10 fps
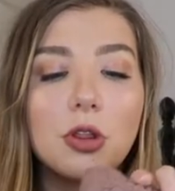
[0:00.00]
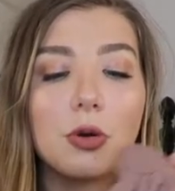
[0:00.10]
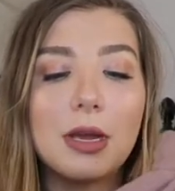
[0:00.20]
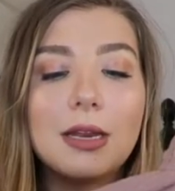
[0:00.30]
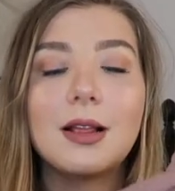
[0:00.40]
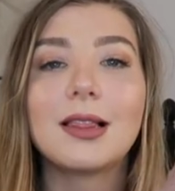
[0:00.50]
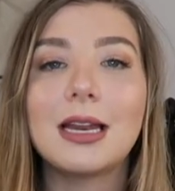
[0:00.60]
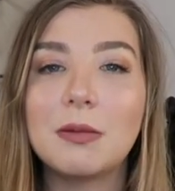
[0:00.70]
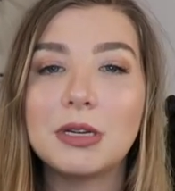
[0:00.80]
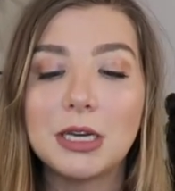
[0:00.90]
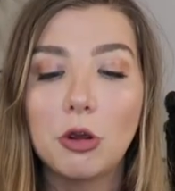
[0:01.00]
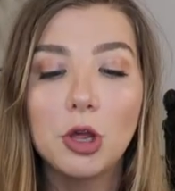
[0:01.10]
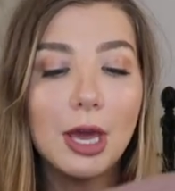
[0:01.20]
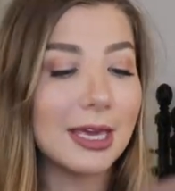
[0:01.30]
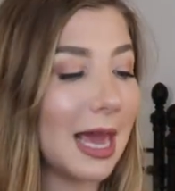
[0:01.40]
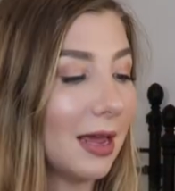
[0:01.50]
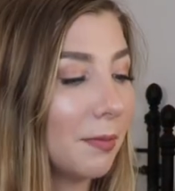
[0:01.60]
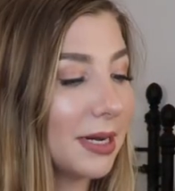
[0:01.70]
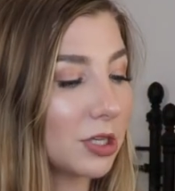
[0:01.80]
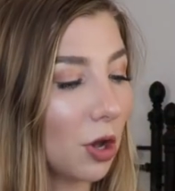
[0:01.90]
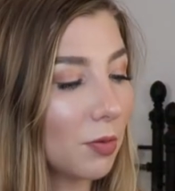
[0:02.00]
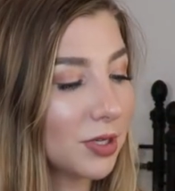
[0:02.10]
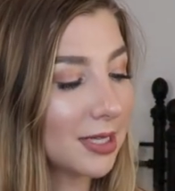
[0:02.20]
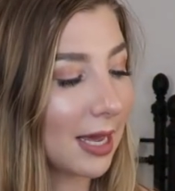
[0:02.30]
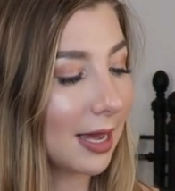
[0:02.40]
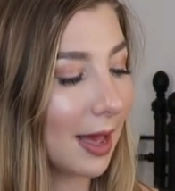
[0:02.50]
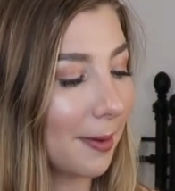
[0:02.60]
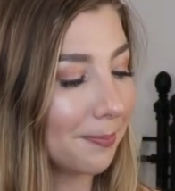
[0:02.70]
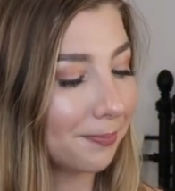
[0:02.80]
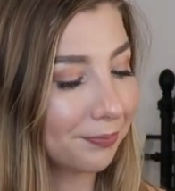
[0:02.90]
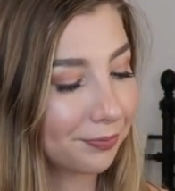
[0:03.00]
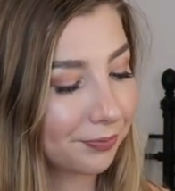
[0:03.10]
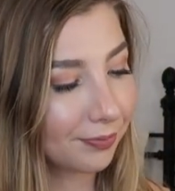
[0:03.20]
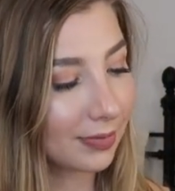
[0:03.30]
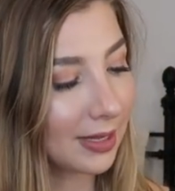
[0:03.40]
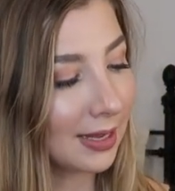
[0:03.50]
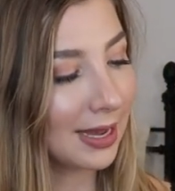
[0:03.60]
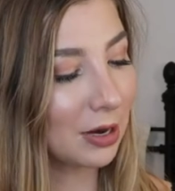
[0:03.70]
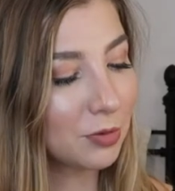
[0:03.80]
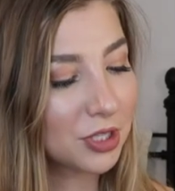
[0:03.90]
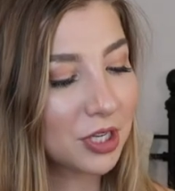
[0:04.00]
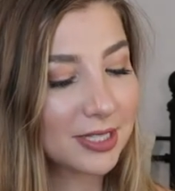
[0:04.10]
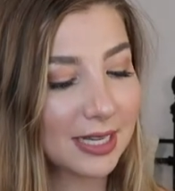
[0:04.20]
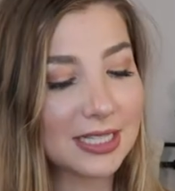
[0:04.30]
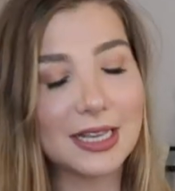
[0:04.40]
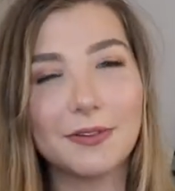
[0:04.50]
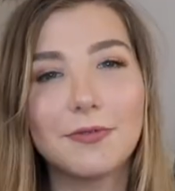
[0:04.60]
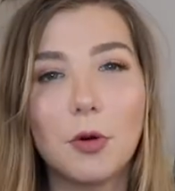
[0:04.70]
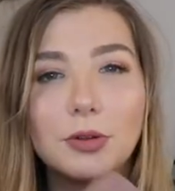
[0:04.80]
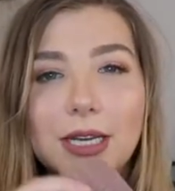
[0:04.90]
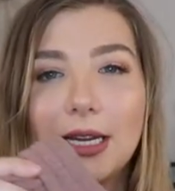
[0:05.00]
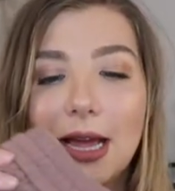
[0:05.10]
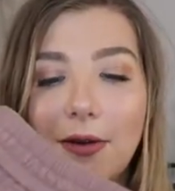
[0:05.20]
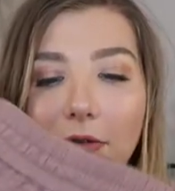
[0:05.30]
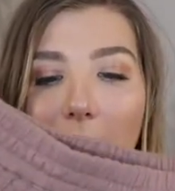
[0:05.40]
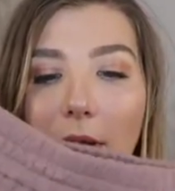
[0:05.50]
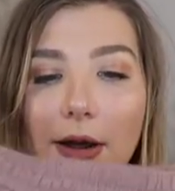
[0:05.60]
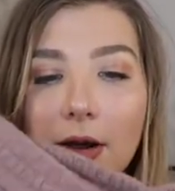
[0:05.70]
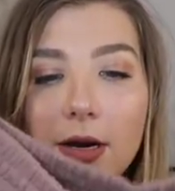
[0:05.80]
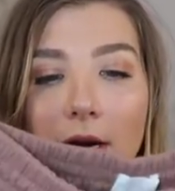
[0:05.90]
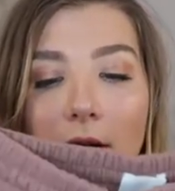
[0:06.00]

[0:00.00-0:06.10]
They're in a linen material again, but it's almost like a, it almost looks like it's like folded everywhere.